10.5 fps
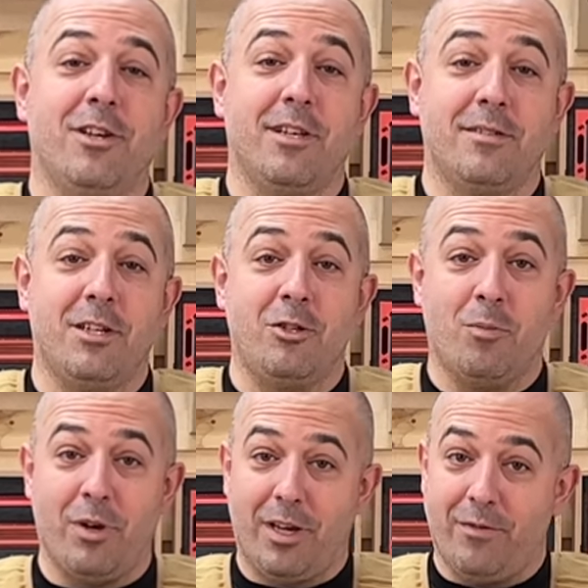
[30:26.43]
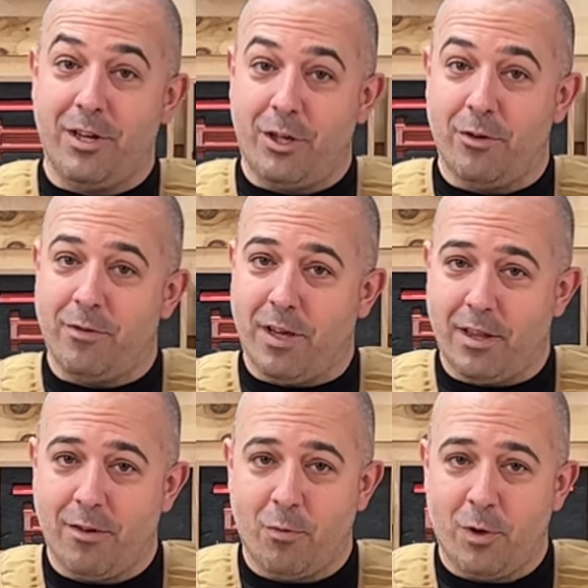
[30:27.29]
and continue bringing videos
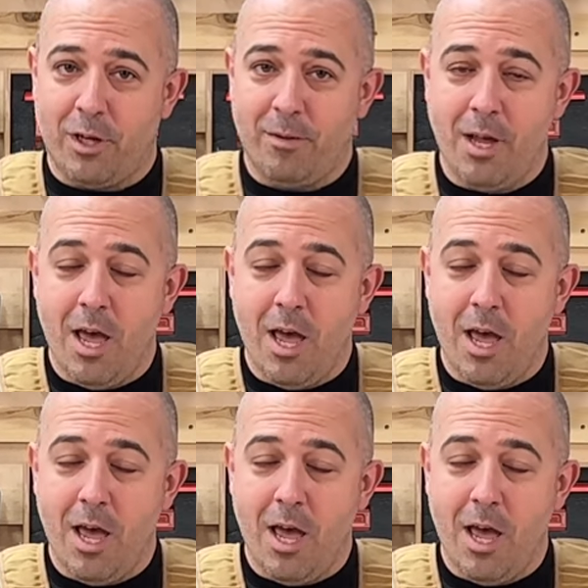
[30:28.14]
like this one.